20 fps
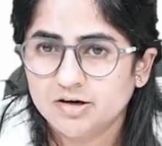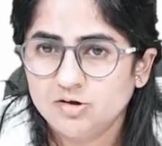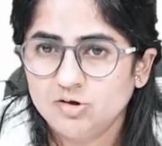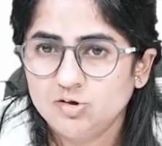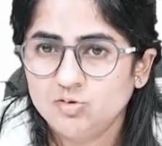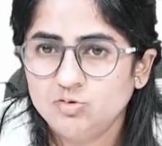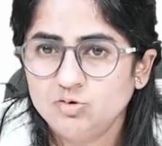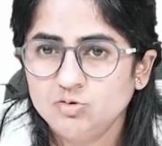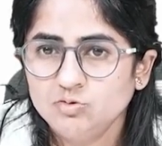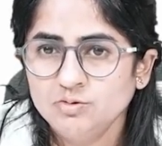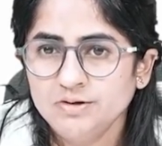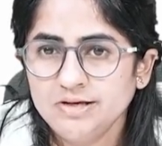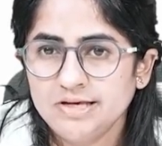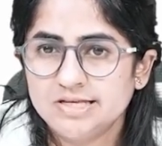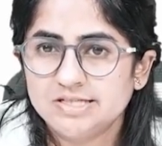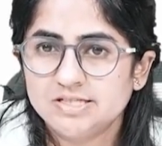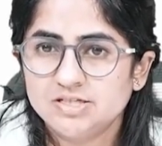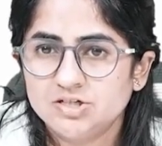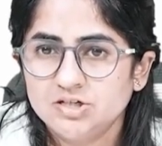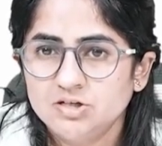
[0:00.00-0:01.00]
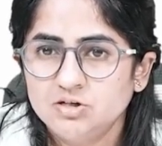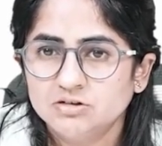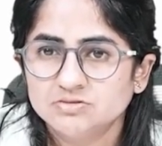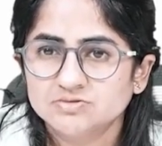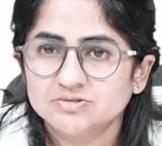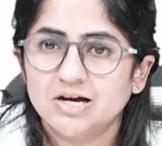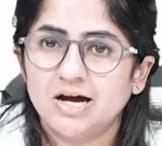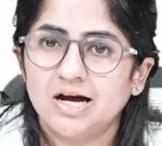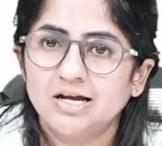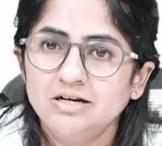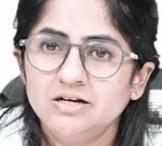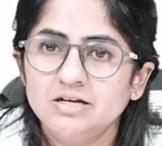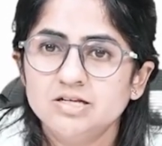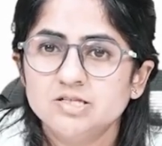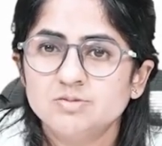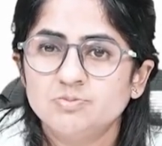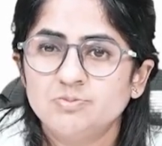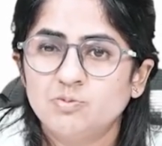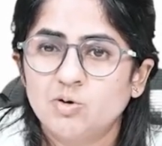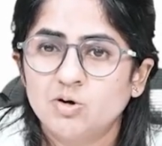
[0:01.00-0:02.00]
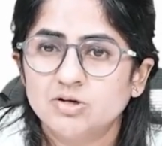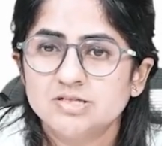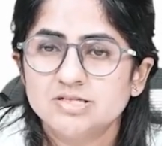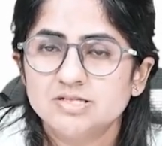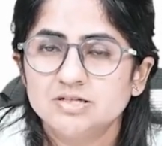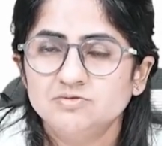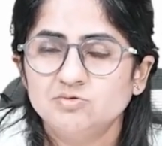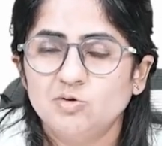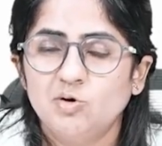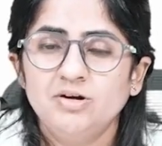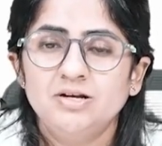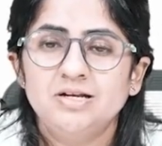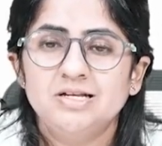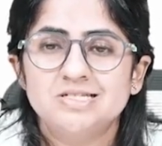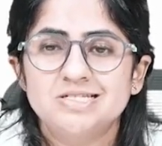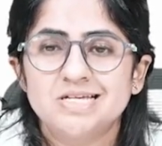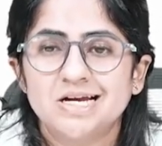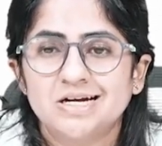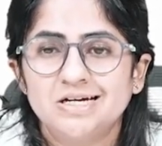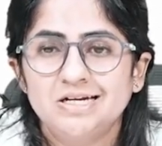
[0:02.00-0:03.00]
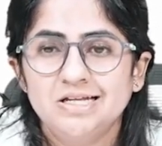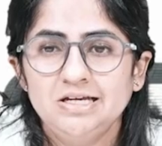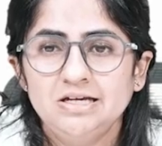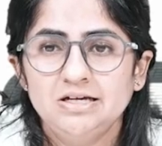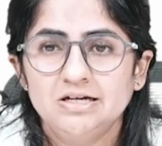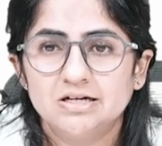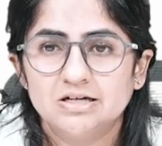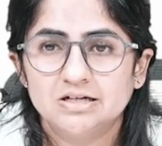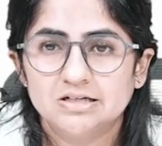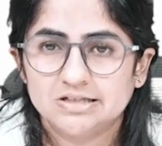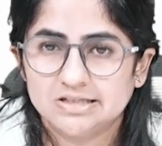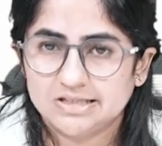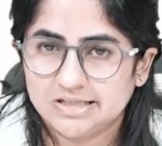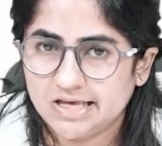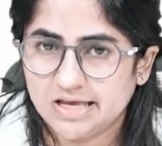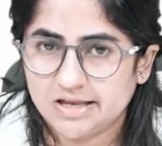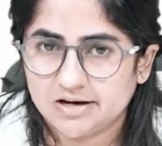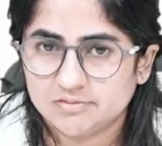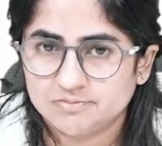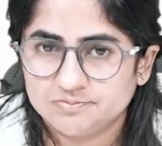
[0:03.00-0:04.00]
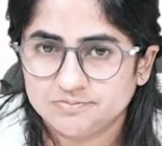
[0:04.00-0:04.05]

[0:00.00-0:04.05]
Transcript: due to history of unresponsive or rejecting care.